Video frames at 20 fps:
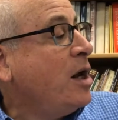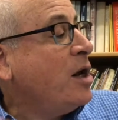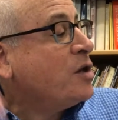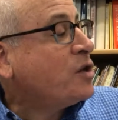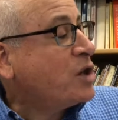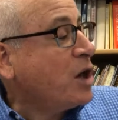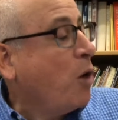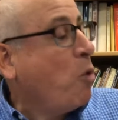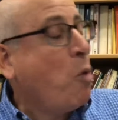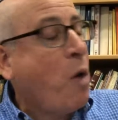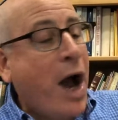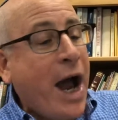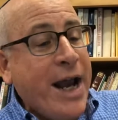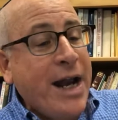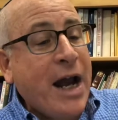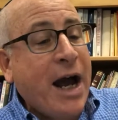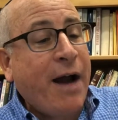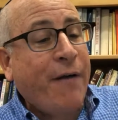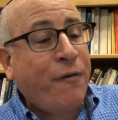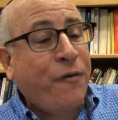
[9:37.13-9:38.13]
So why
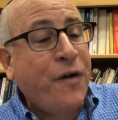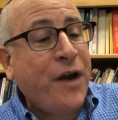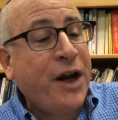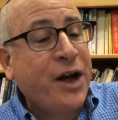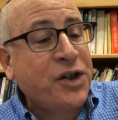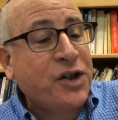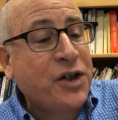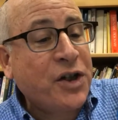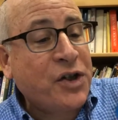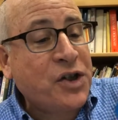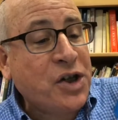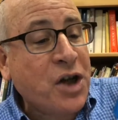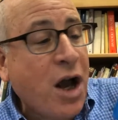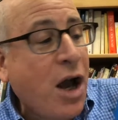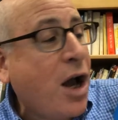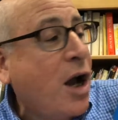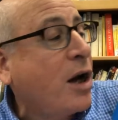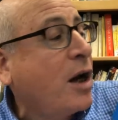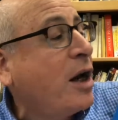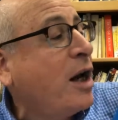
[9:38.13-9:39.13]
not finish the
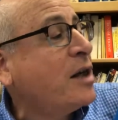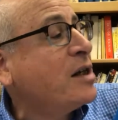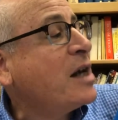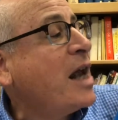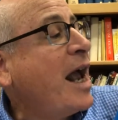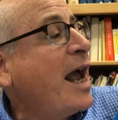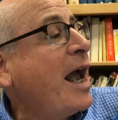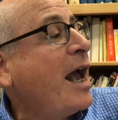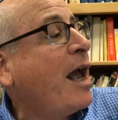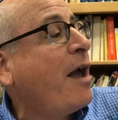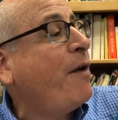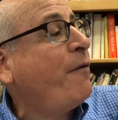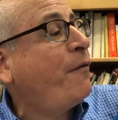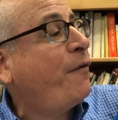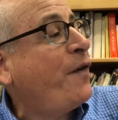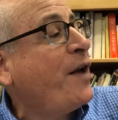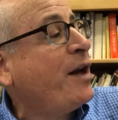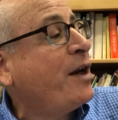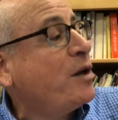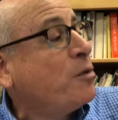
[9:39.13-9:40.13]
song uh,
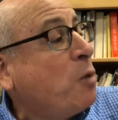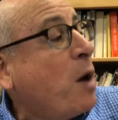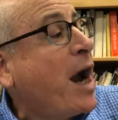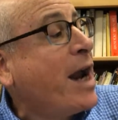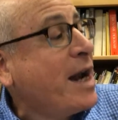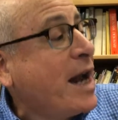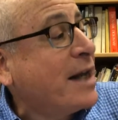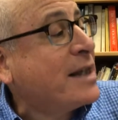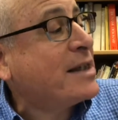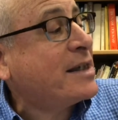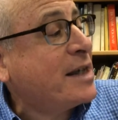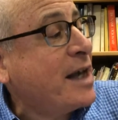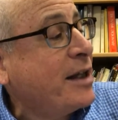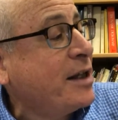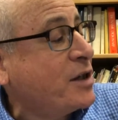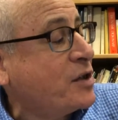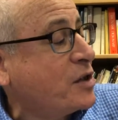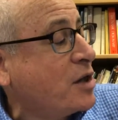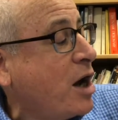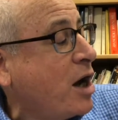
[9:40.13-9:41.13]
fin- why not sing
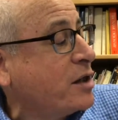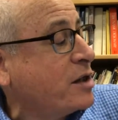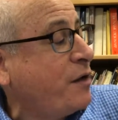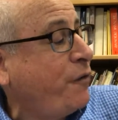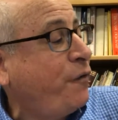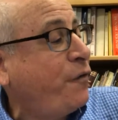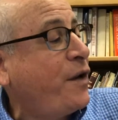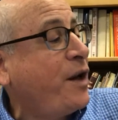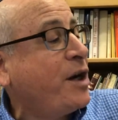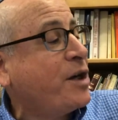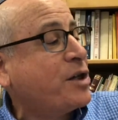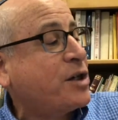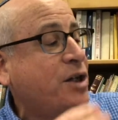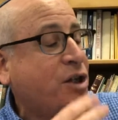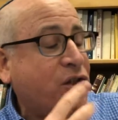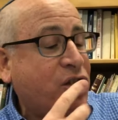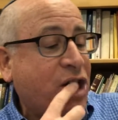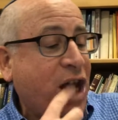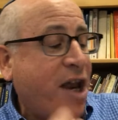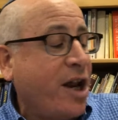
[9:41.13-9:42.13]
the songs and finish the
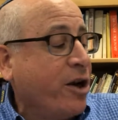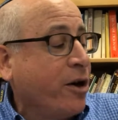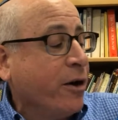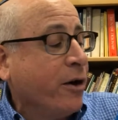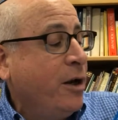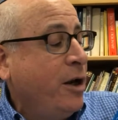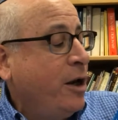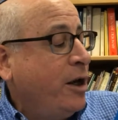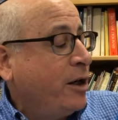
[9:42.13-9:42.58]
Seder?